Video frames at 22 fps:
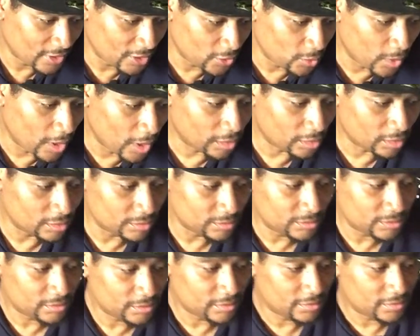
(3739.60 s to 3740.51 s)
You're
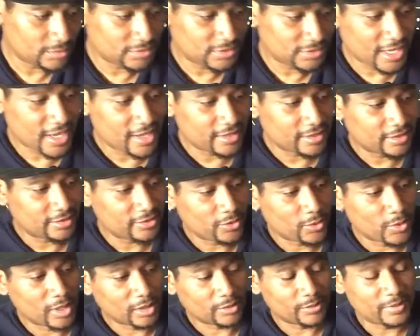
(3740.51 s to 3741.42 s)
welcome, Deanna. You're
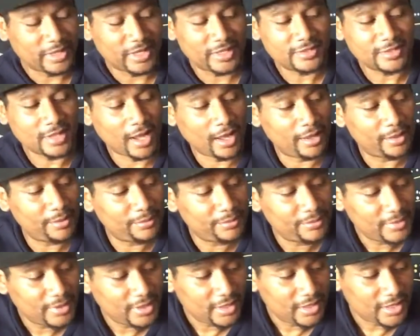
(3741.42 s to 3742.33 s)
welcome anytime.
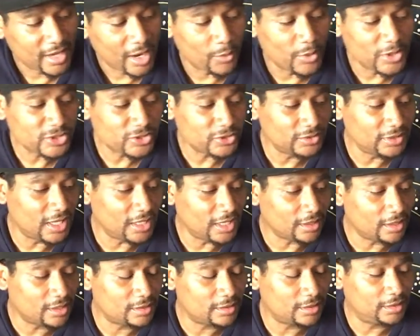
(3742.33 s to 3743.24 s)
And I wish you
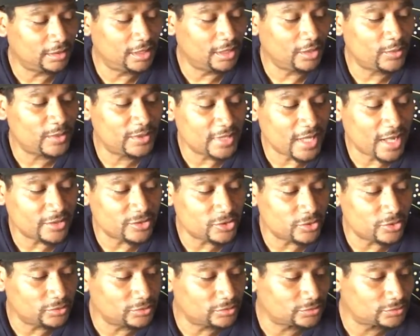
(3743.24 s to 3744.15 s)
luck on luck with that
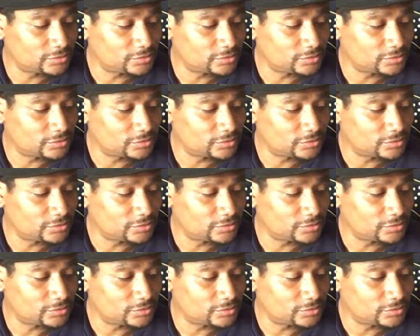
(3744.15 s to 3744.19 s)
too.